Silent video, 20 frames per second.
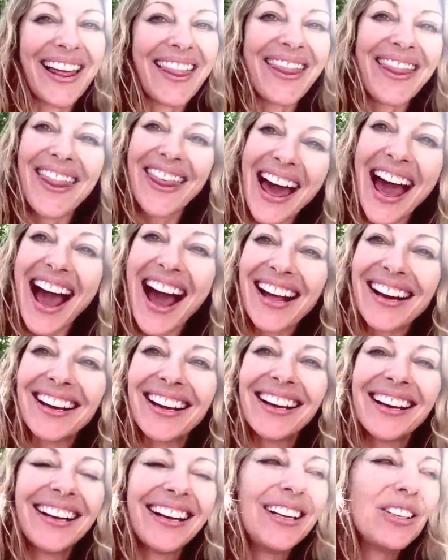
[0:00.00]
And that
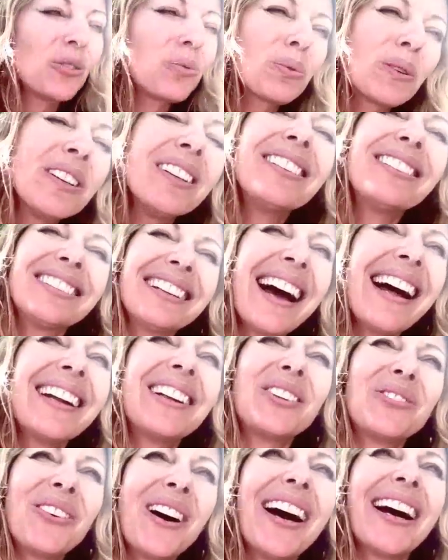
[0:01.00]
is really
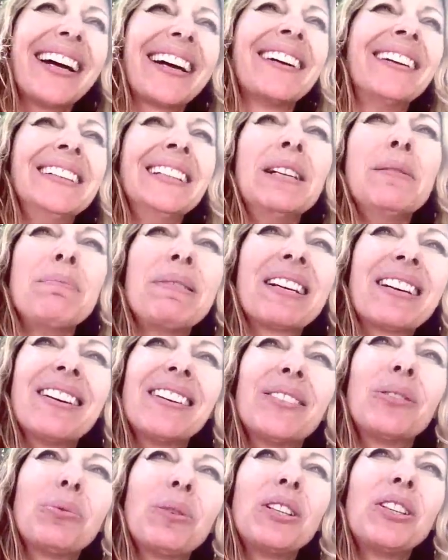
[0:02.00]
satisfying
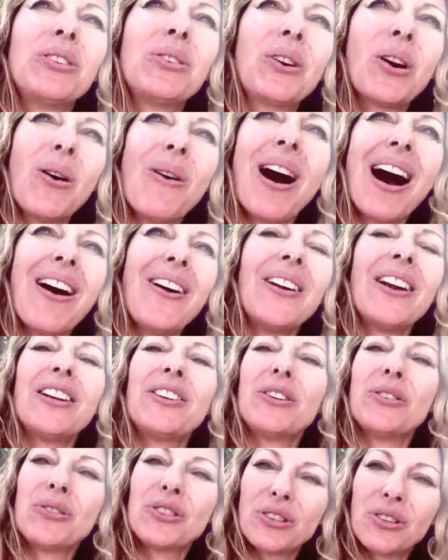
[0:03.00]
because when you go out
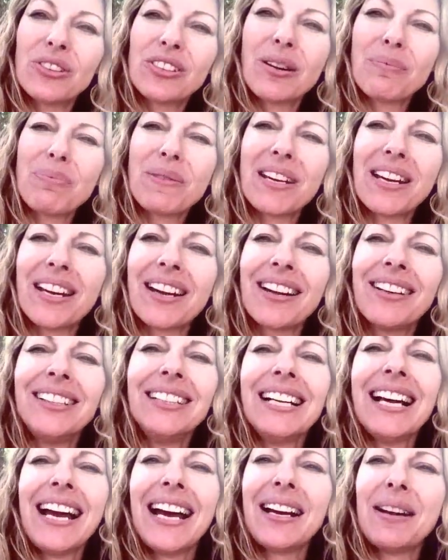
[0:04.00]
and you do something
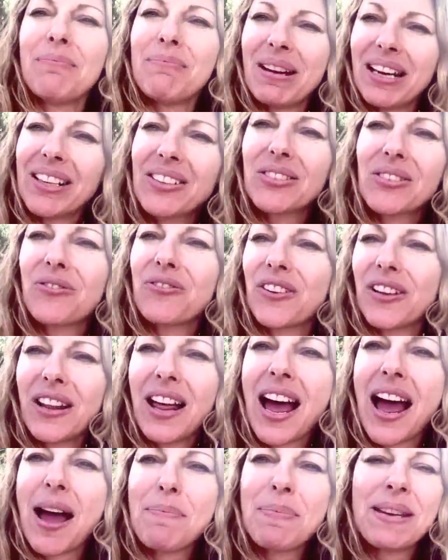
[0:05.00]
and it makes you feel
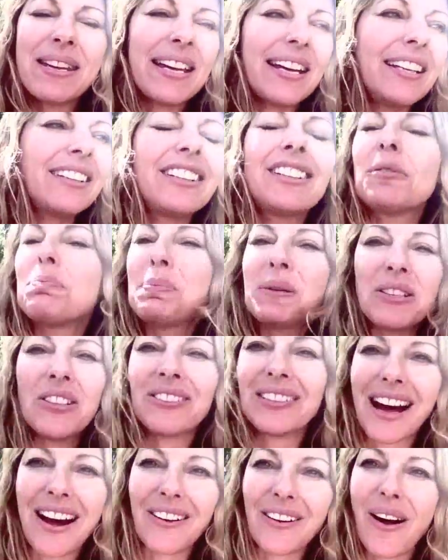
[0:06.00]
happy, it
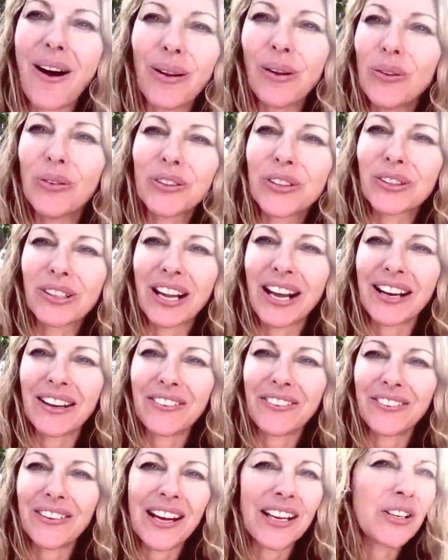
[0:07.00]
spills out all over your life.